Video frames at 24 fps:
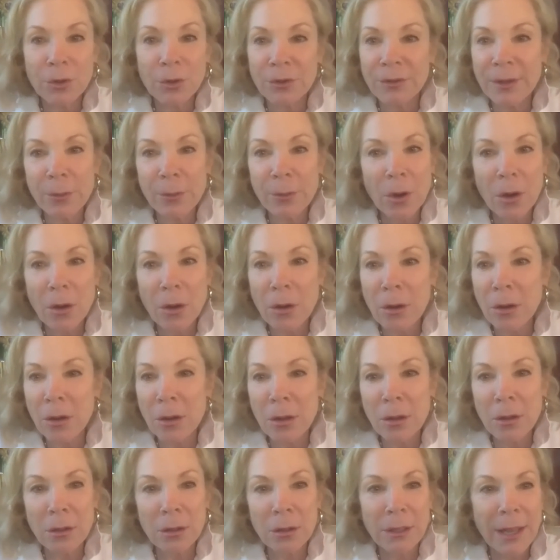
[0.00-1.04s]
They were
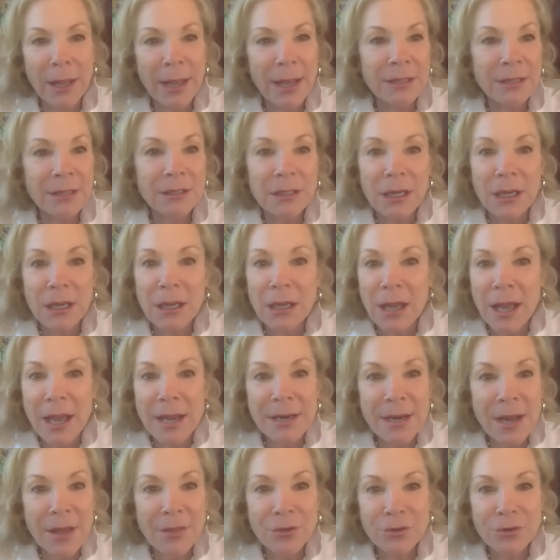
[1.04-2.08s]
all, and
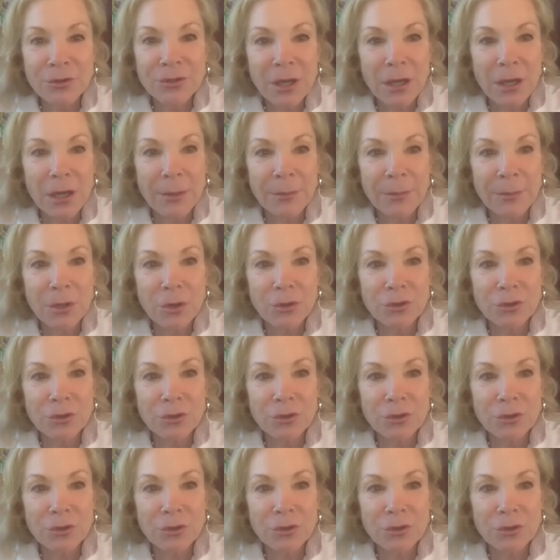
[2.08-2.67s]
another time,